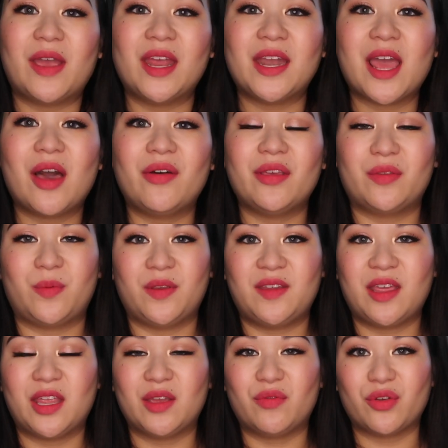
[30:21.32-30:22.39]
Right now it's
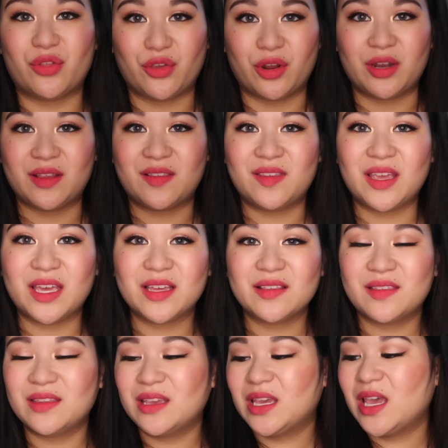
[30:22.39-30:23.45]
retailing for
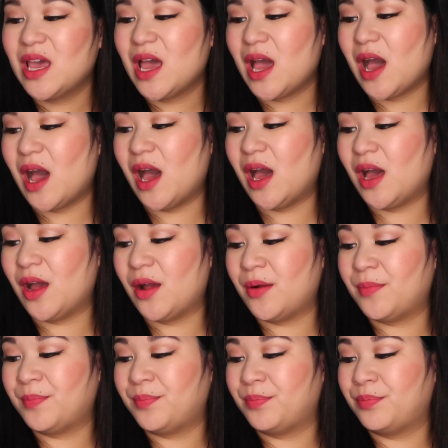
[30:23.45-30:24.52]
thirty-six
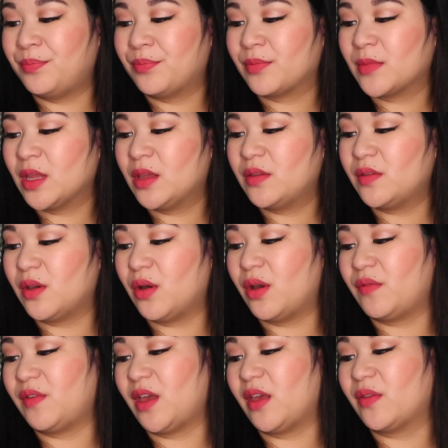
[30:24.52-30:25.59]
dollars. Um, so
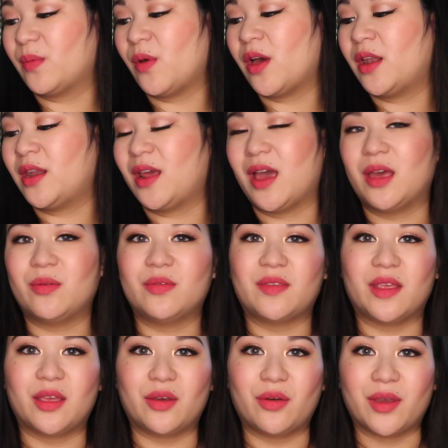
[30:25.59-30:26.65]
if you guys want it, I would
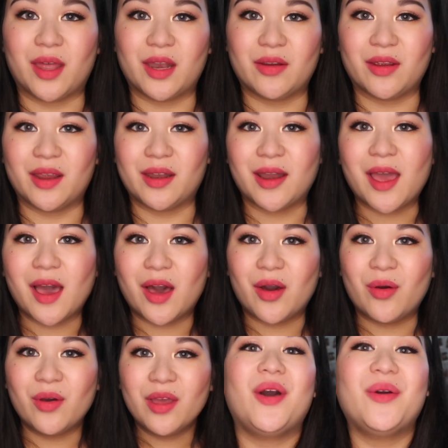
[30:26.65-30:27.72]
say go get it right
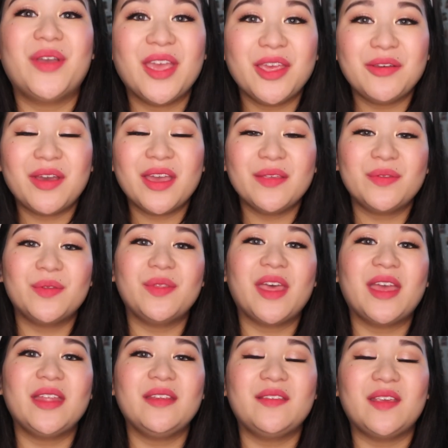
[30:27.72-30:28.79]
now. Okay guys, so
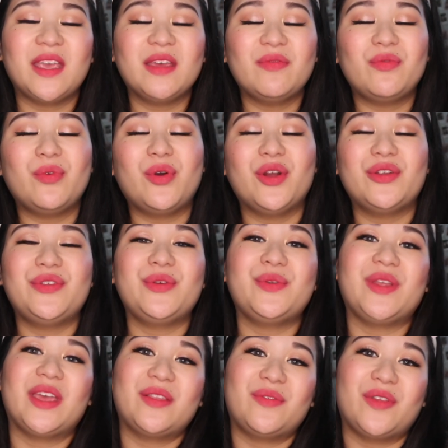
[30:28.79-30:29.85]
that is it for
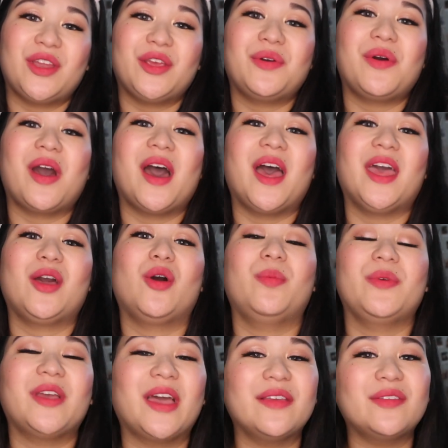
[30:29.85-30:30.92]
today's video. I
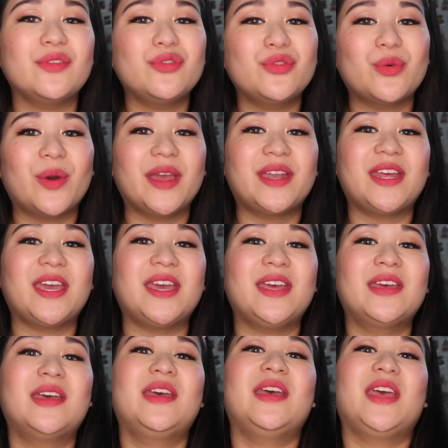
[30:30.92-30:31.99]
hope you guys enjoyed it.
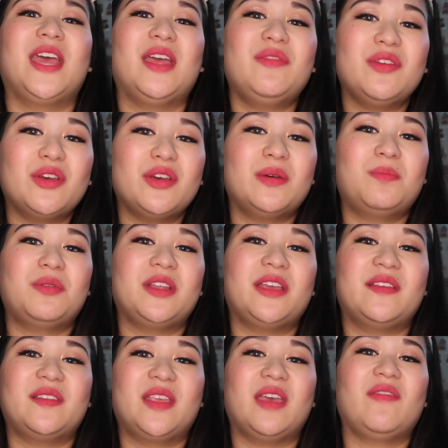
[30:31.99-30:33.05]
If you could
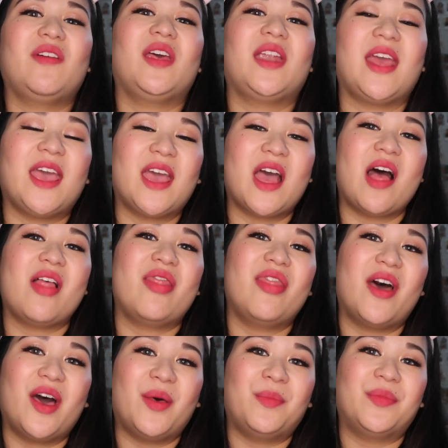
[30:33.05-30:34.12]
please give it a
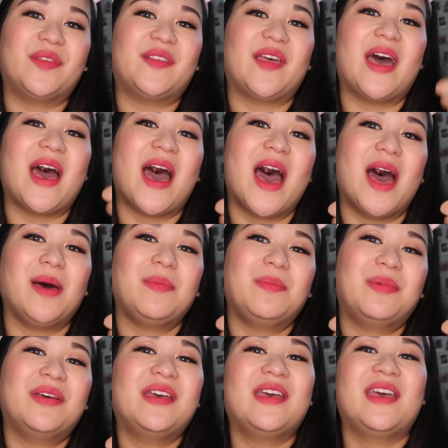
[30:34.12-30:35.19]
thumbs up
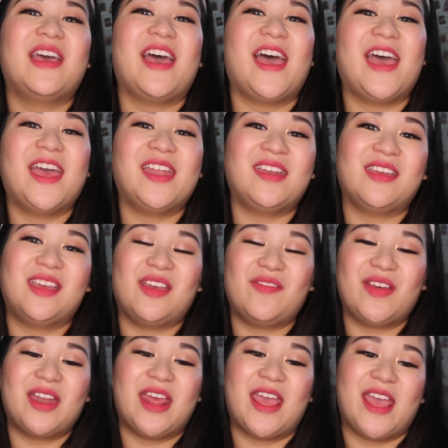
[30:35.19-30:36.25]
and
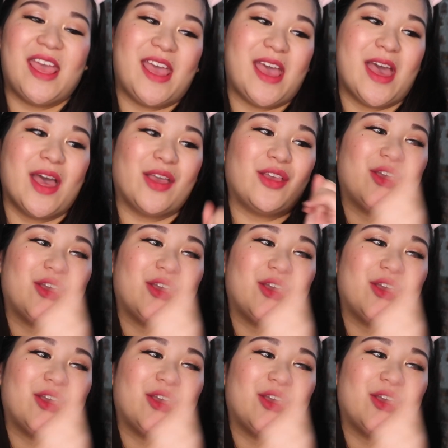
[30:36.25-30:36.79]
give it a